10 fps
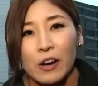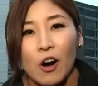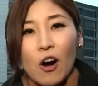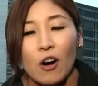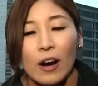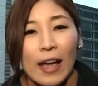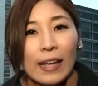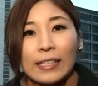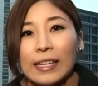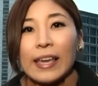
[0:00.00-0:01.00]
car,
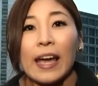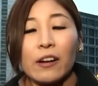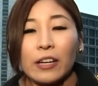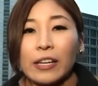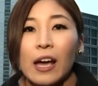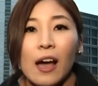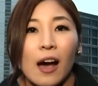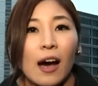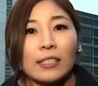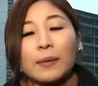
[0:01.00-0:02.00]
and it carried
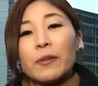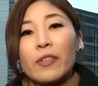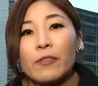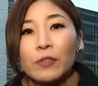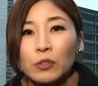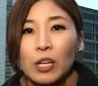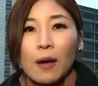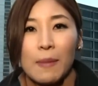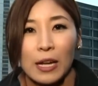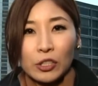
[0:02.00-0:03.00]
uh, some of the
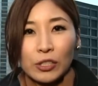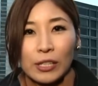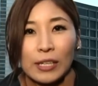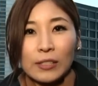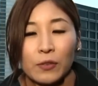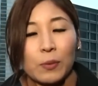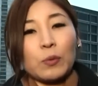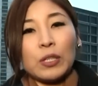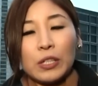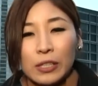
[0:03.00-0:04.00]
futon mattresses from
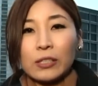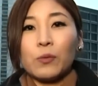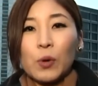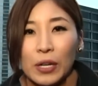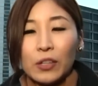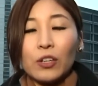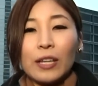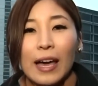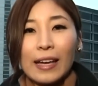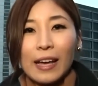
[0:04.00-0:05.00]
what it looked
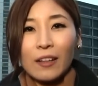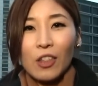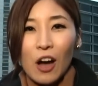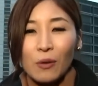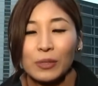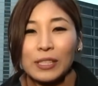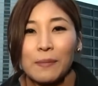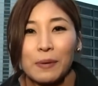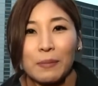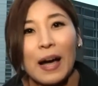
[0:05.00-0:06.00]
like, along with
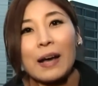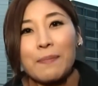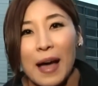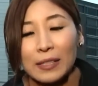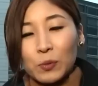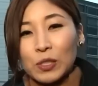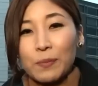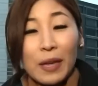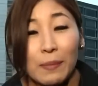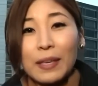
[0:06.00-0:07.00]
some black bags, which
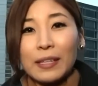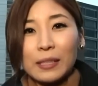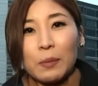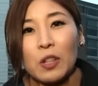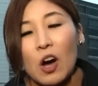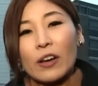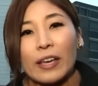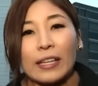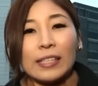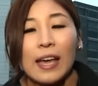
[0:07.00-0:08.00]
may be his
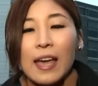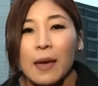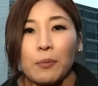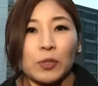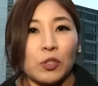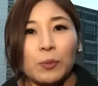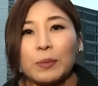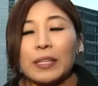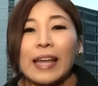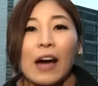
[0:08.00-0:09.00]
belongings. And
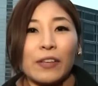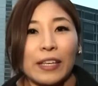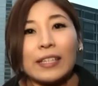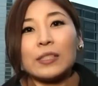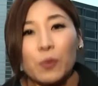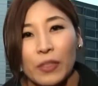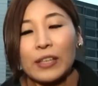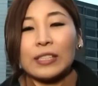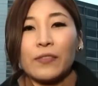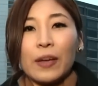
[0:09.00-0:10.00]
presumably now he is with
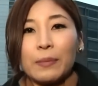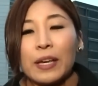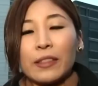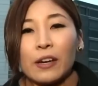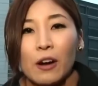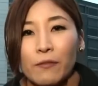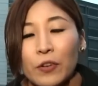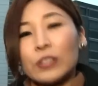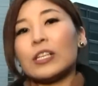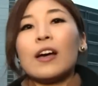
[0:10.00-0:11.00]
his family at the
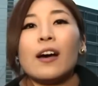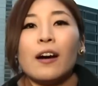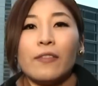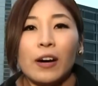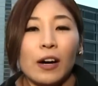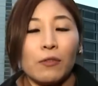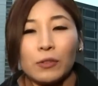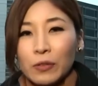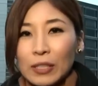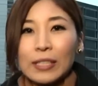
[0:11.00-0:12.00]
comfort of a, of
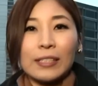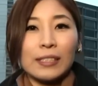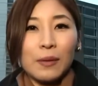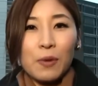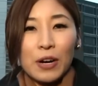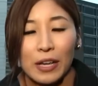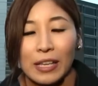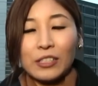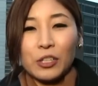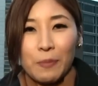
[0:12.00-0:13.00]
a residence somewhere
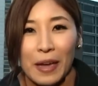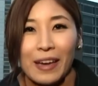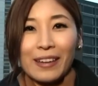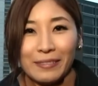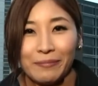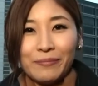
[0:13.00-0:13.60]
in Japan.